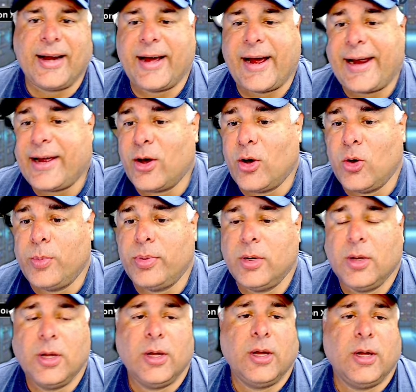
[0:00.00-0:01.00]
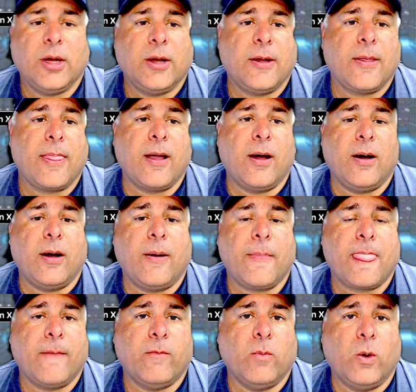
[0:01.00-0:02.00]
I hope.
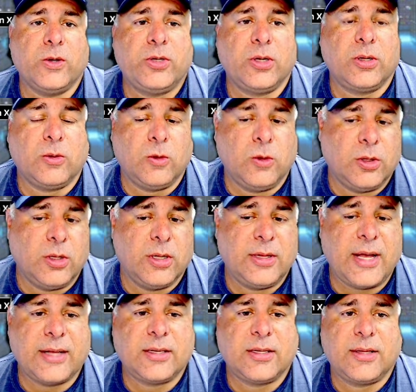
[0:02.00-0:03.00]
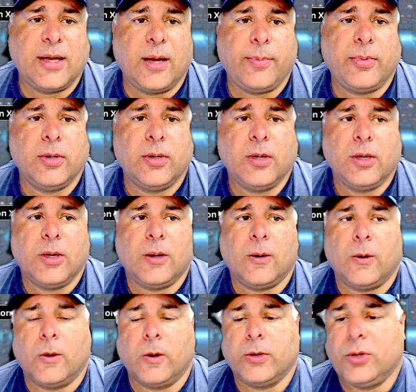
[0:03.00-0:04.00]
Once you did that step,
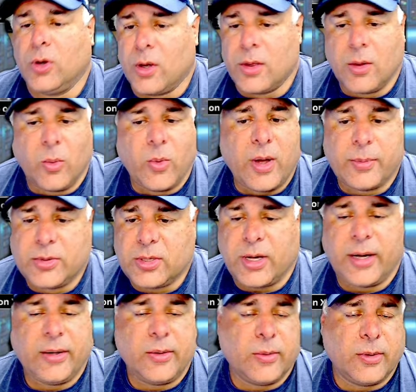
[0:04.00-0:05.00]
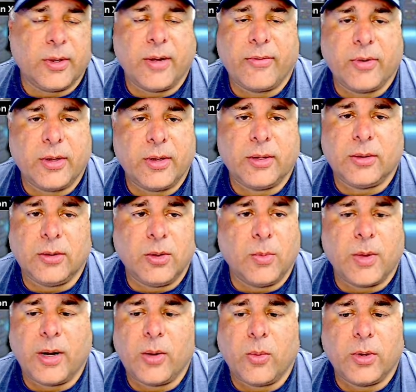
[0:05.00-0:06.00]
or your other website, wherever you
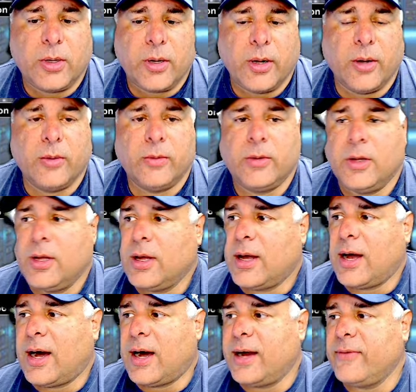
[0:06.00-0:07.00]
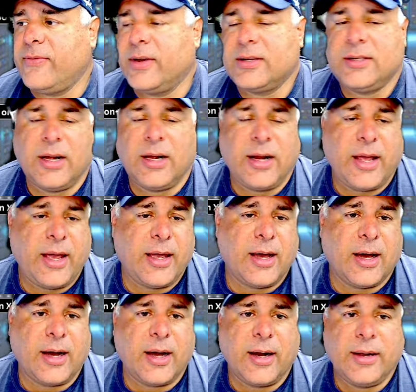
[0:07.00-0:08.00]
might want to go,
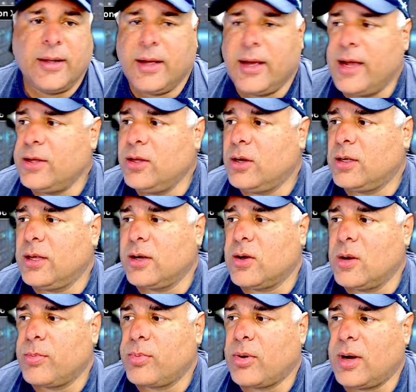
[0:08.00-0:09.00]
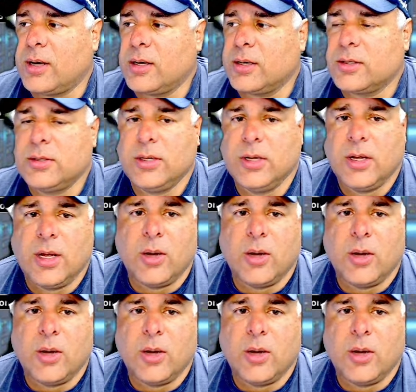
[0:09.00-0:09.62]
hyfix.ai, and you click on products.